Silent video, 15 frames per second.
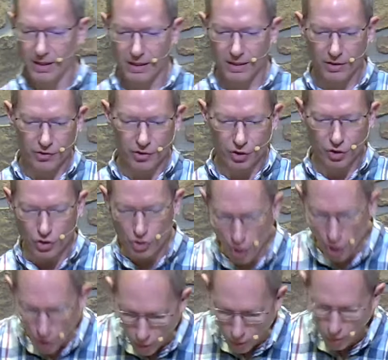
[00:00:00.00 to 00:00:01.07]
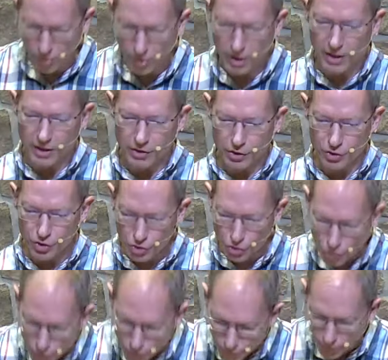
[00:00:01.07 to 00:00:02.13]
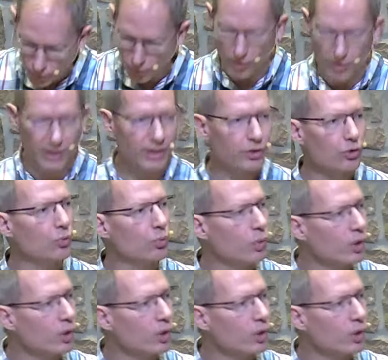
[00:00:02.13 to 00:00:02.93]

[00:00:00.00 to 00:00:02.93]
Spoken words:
It is a goal to shoot for, and you